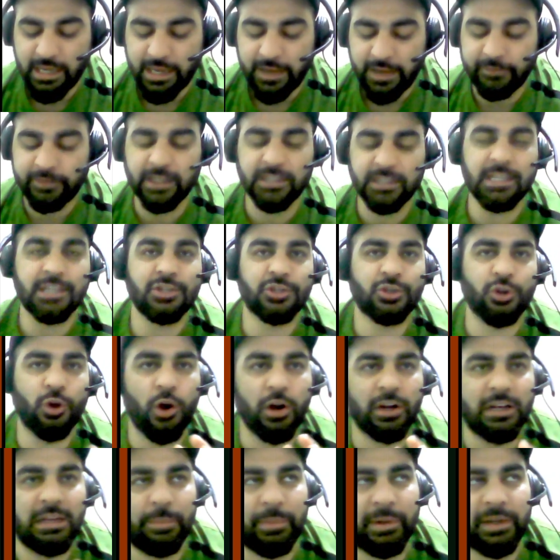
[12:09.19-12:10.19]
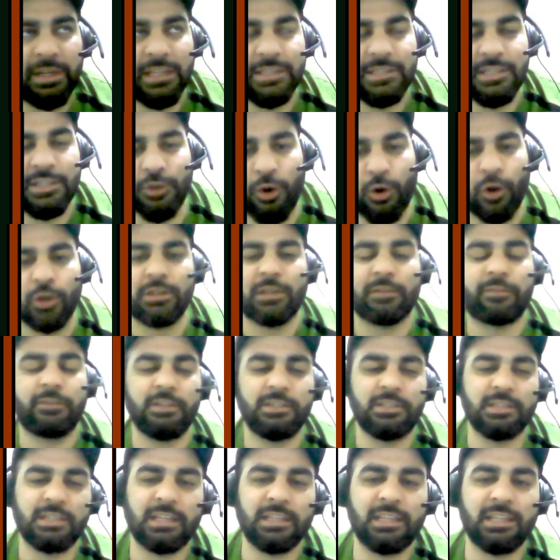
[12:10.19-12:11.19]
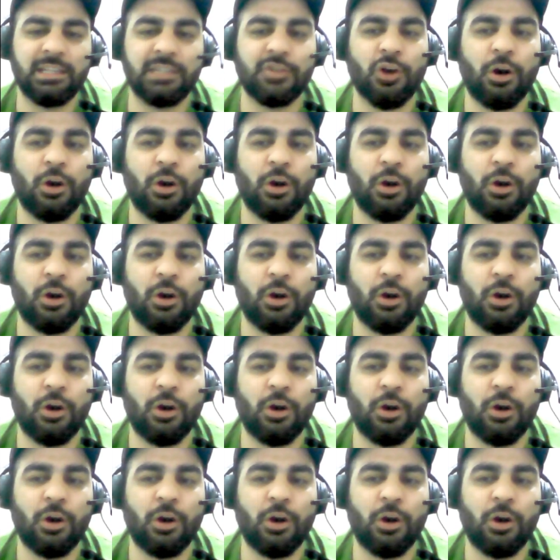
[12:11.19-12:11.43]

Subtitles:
if there is a strong dependency in all the features and there is